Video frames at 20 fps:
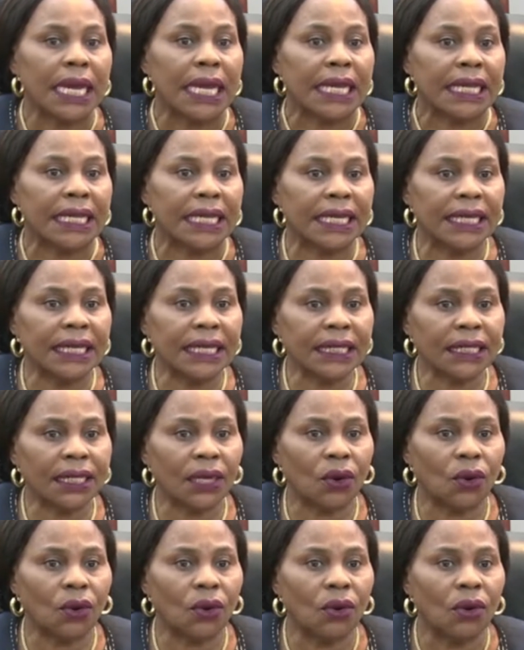The
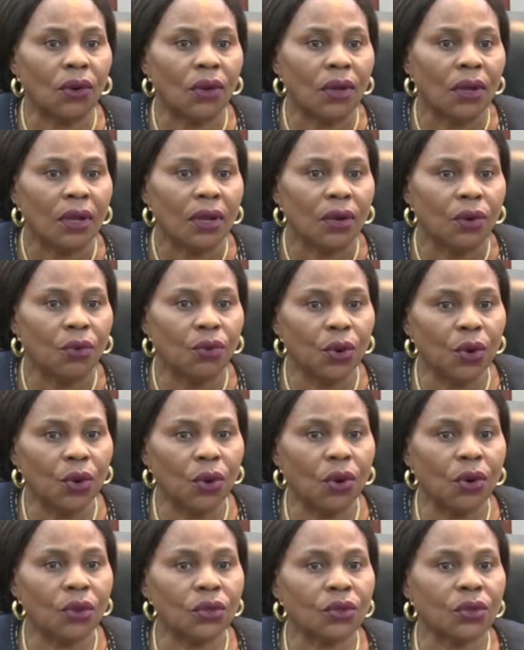initial will
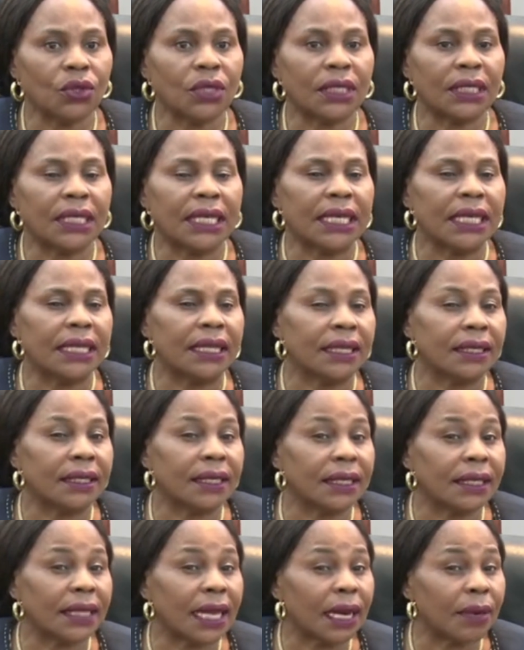also see the
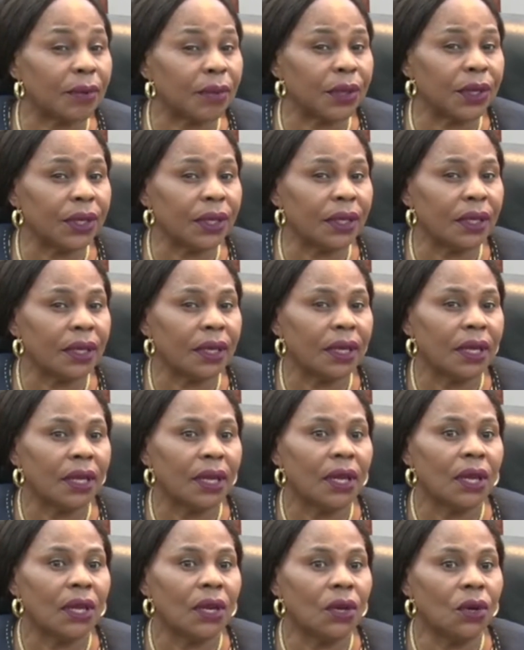ZRP,
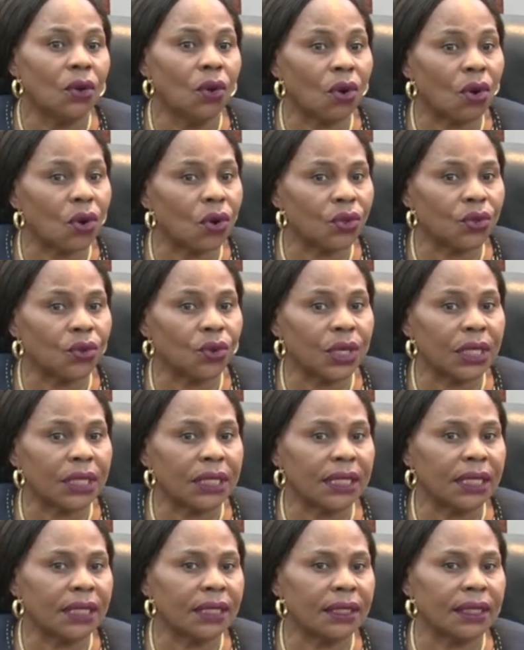local
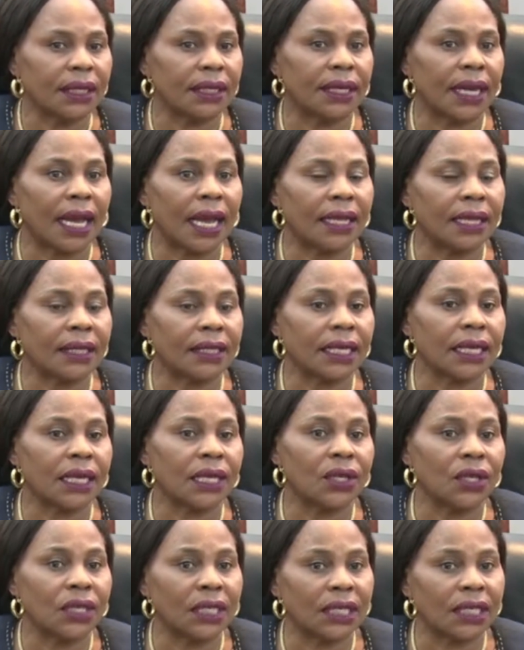authorities, and other
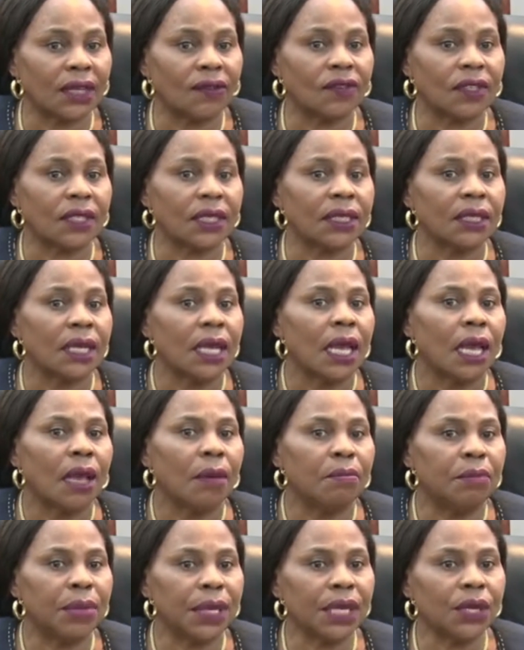security services
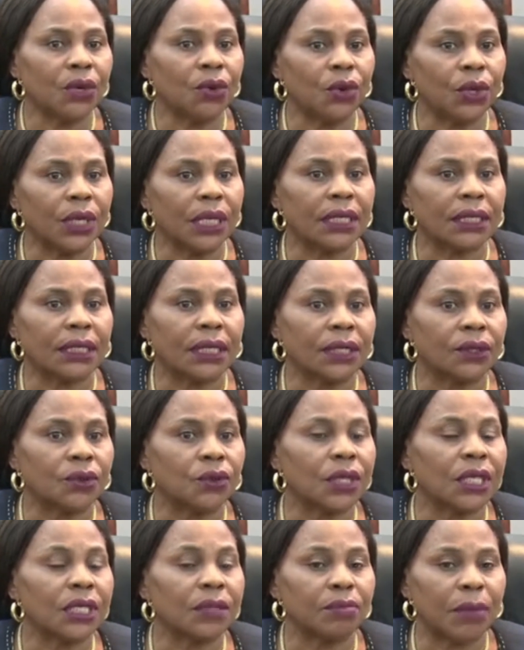being connected to the
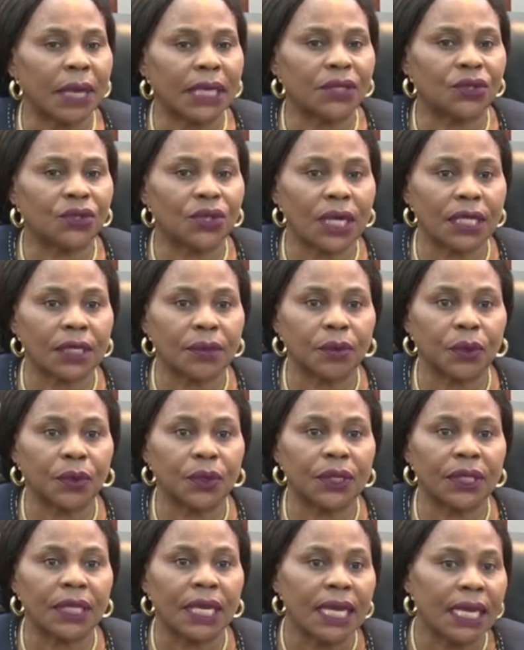smart transport
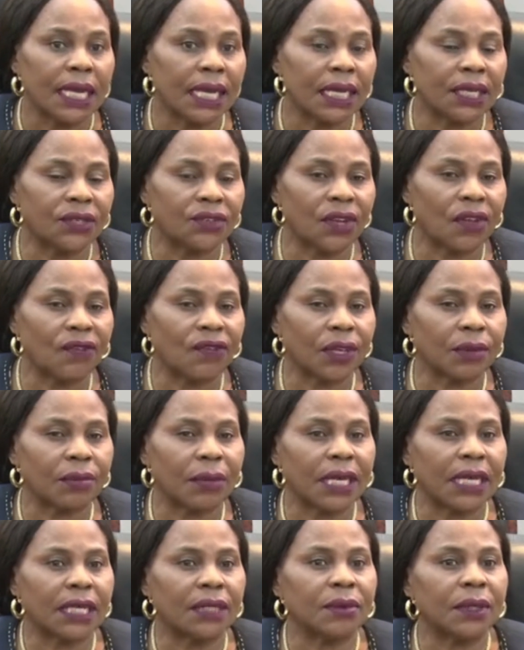and traffic
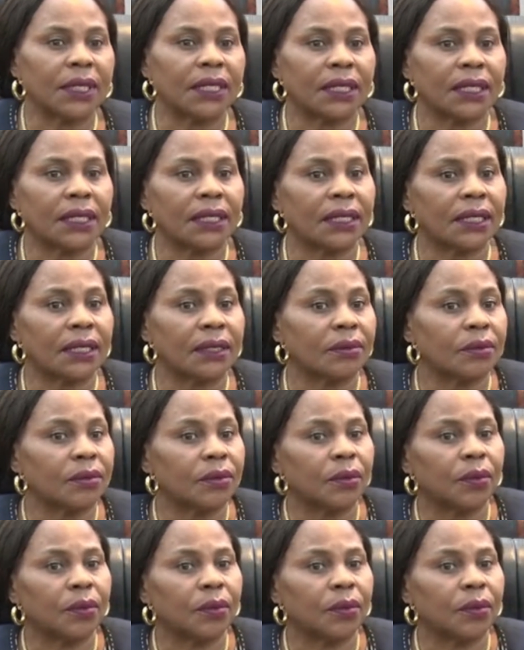management system.